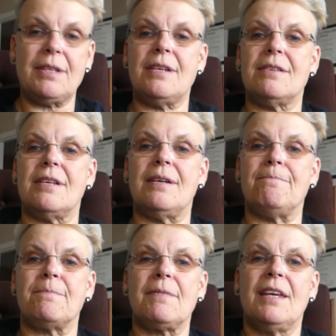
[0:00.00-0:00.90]
of these
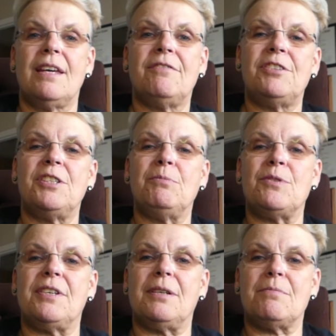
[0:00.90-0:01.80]
fishing
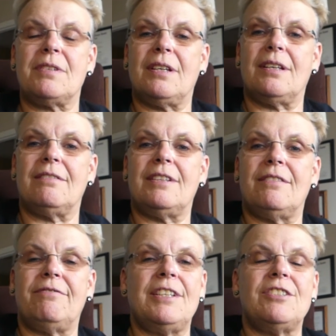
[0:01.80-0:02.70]
museums of the
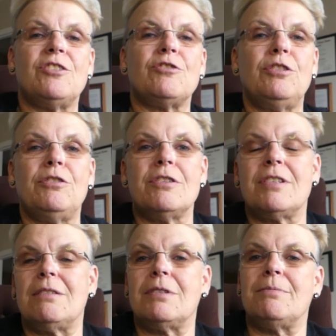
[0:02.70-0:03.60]
vintage
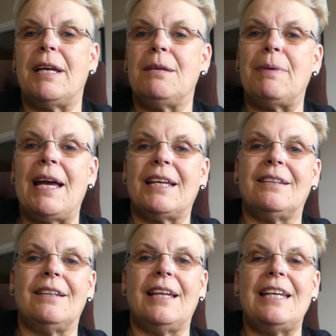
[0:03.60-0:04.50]
lures that were made back
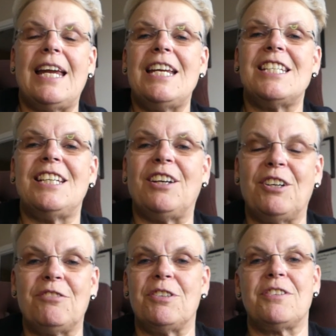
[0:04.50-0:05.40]
in the late
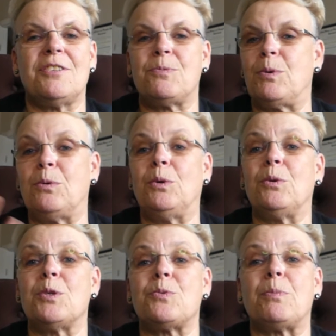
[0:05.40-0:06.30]
1800s, and spoon
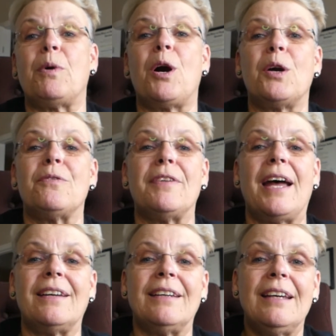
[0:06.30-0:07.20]
lures were part of
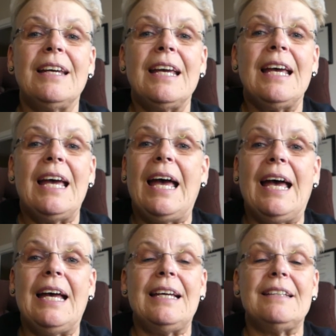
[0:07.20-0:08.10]
that.
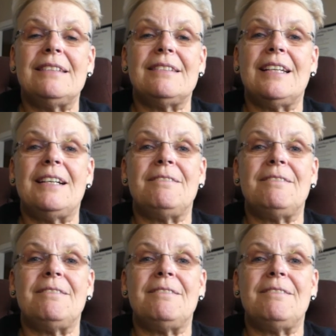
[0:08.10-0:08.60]
And,